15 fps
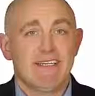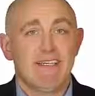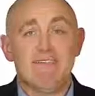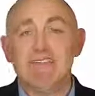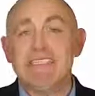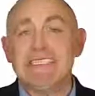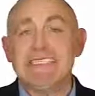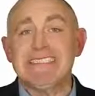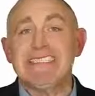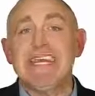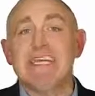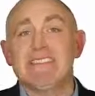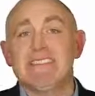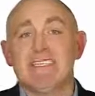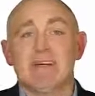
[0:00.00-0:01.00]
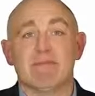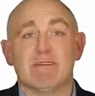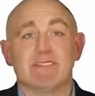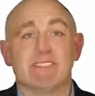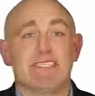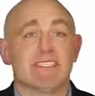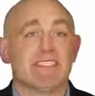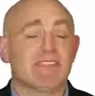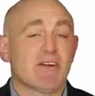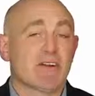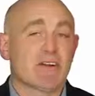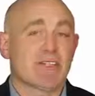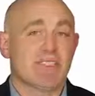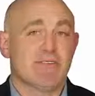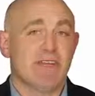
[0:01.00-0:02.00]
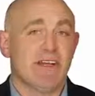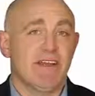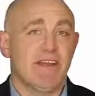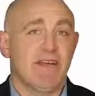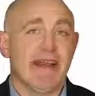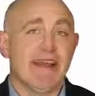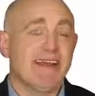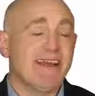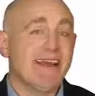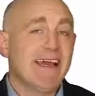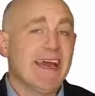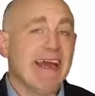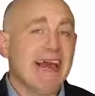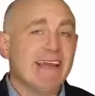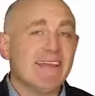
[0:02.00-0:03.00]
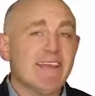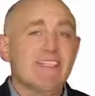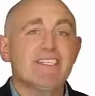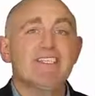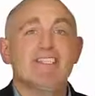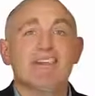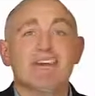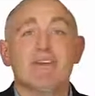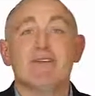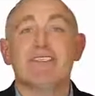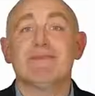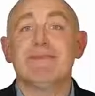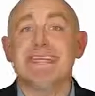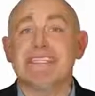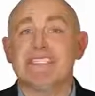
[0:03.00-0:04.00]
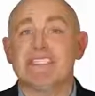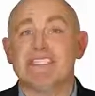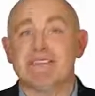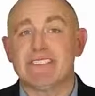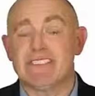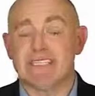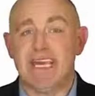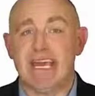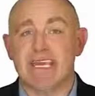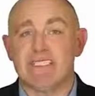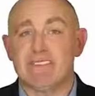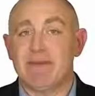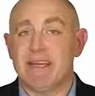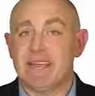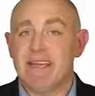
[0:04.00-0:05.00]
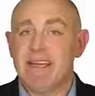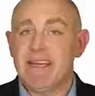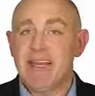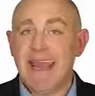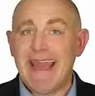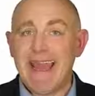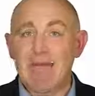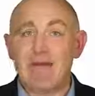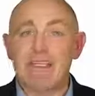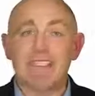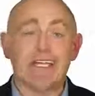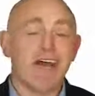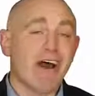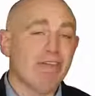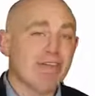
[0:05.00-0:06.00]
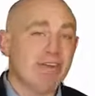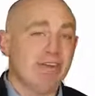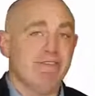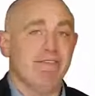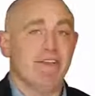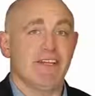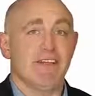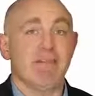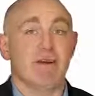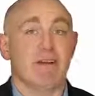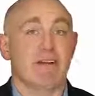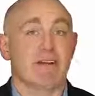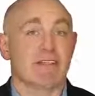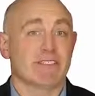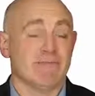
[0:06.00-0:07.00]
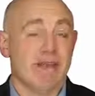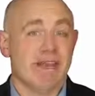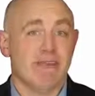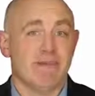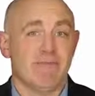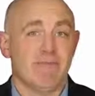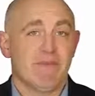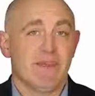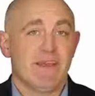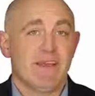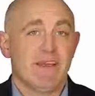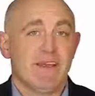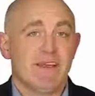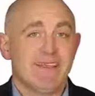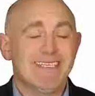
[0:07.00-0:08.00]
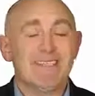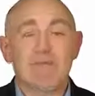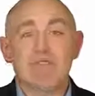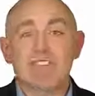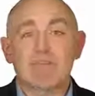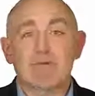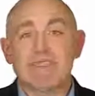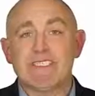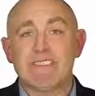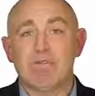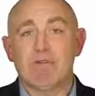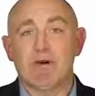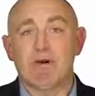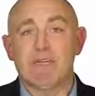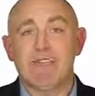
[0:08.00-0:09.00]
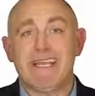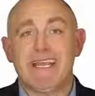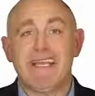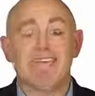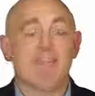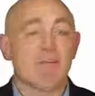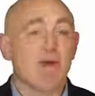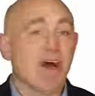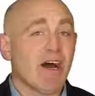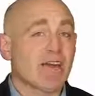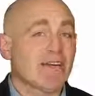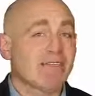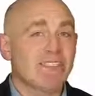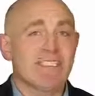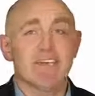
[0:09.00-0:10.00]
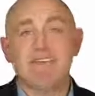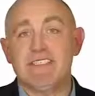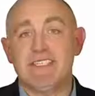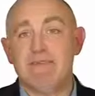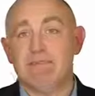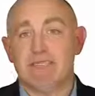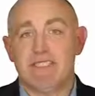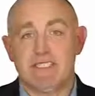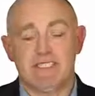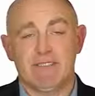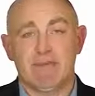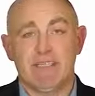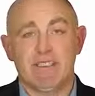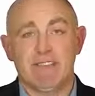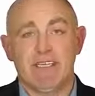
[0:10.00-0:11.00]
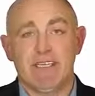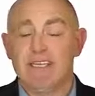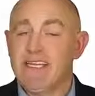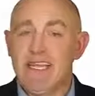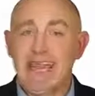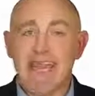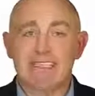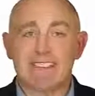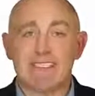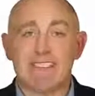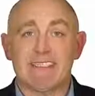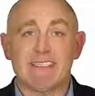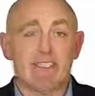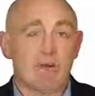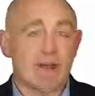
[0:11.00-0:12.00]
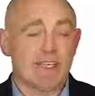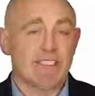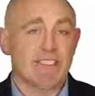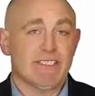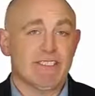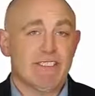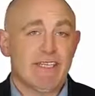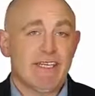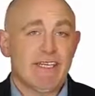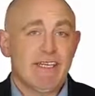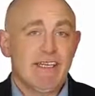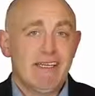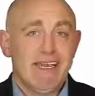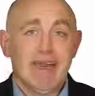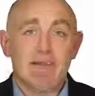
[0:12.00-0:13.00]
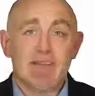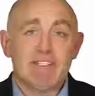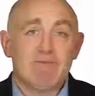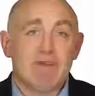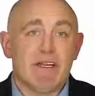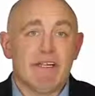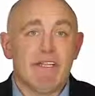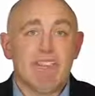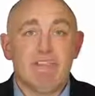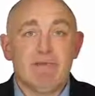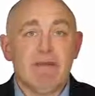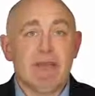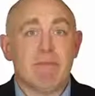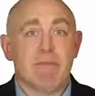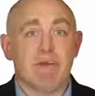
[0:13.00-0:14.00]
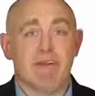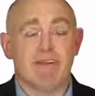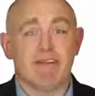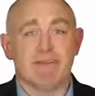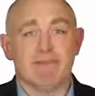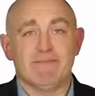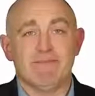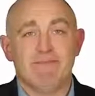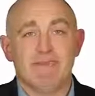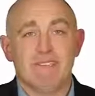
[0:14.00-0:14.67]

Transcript: You've seen Dan's numbers at the start of this video, and I'd like to show you some industry stats about how much other affiliate marketers make. This was a recent poll taken from 117 participants asking the question, how much money do you make per year?